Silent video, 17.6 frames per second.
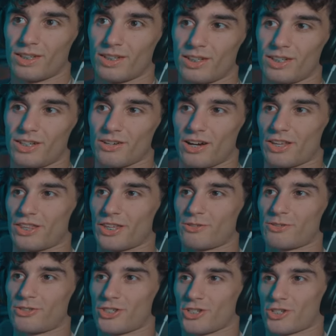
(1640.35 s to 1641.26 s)
No, I think
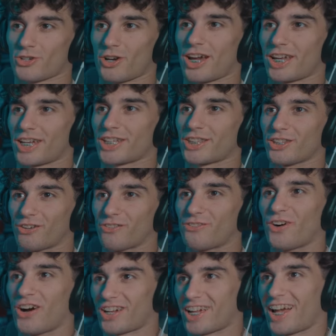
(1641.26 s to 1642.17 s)
we should try and get the
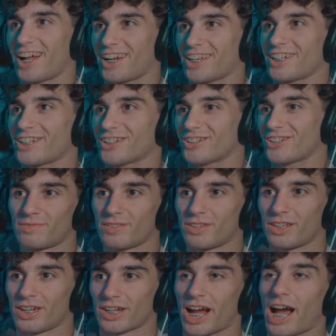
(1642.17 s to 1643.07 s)
fuck out of here.
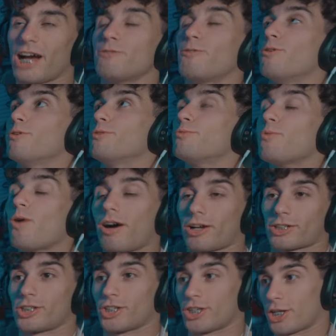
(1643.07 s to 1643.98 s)
Like, I will
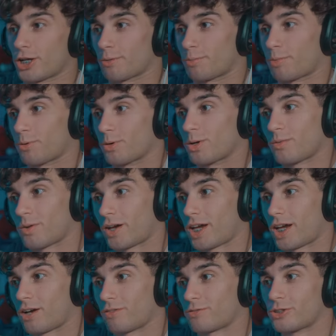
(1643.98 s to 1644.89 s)
walk to the airport if I
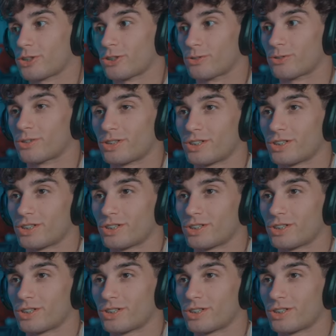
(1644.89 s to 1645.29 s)
have to.